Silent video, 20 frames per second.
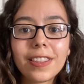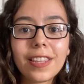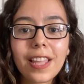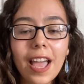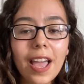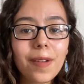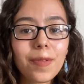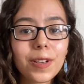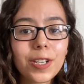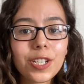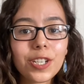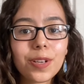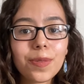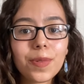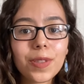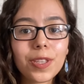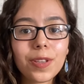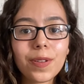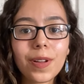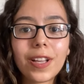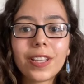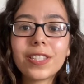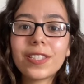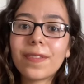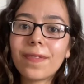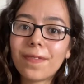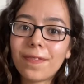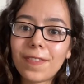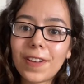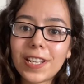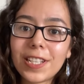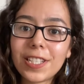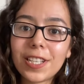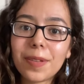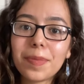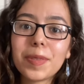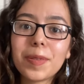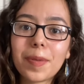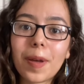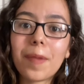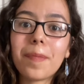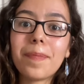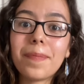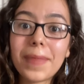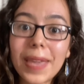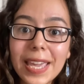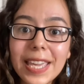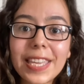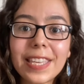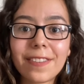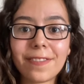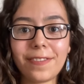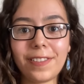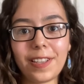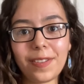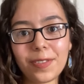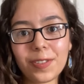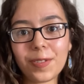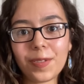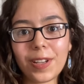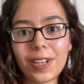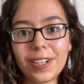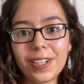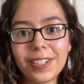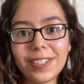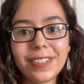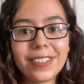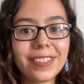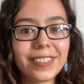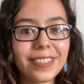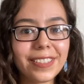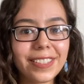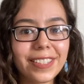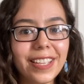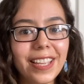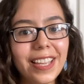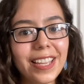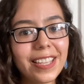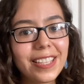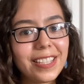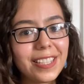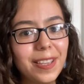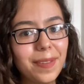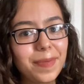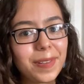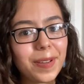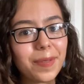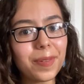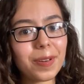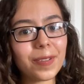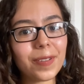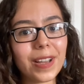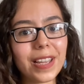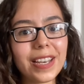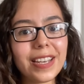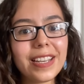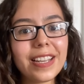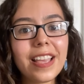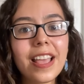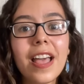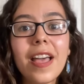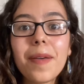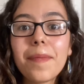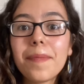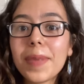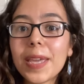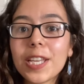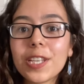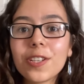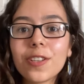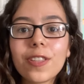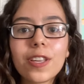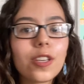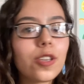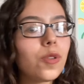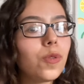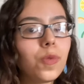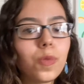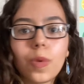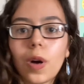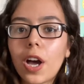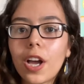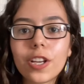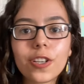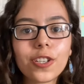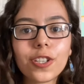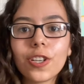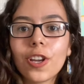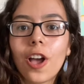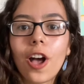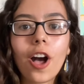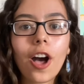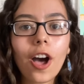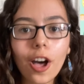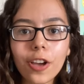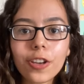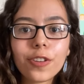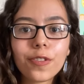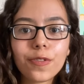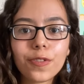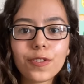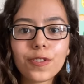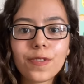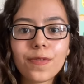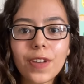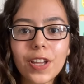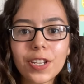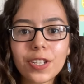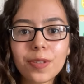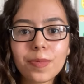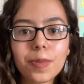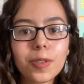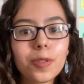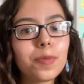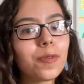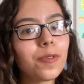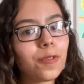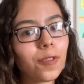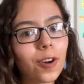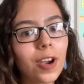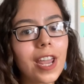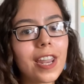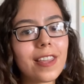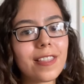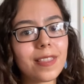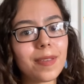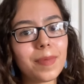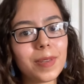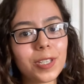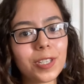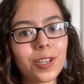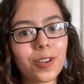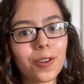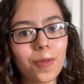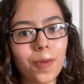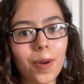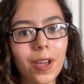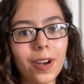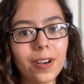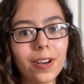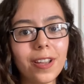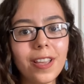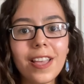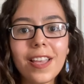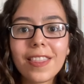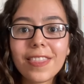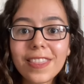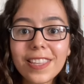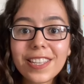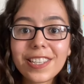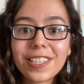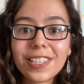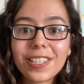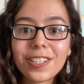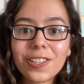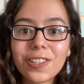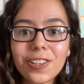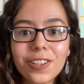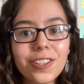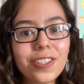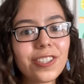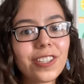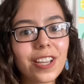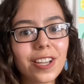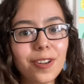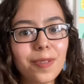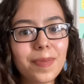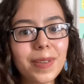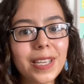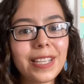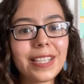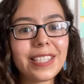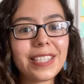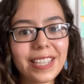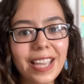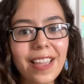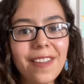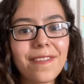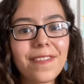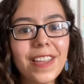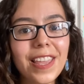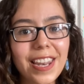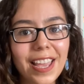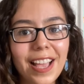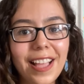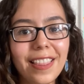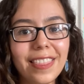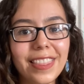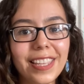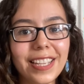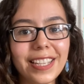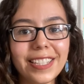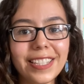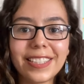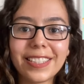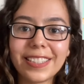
I want to share with you all some fun tips about making flavored water. Tip number 1, make sure that you wash all your fruits and vegetables before adding them into your water. This ensures that you're being safe and healthy.